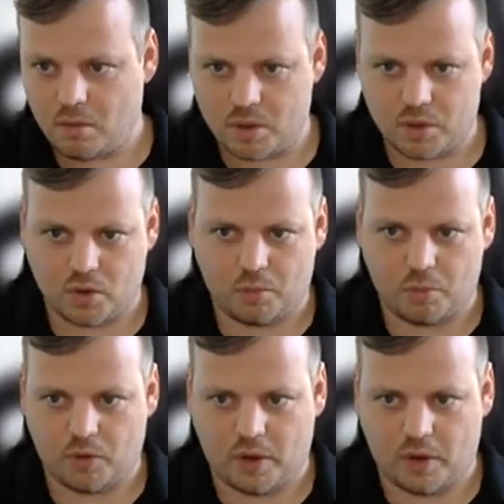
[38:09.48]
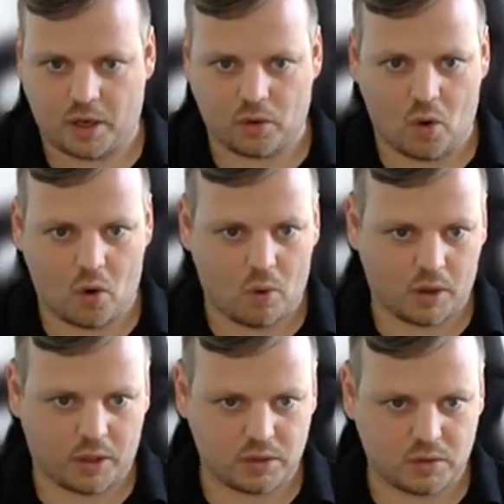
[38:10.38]
We should put ignore
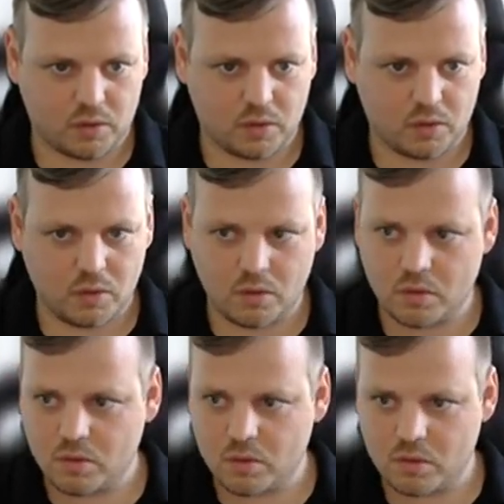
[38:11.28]
warnings to true.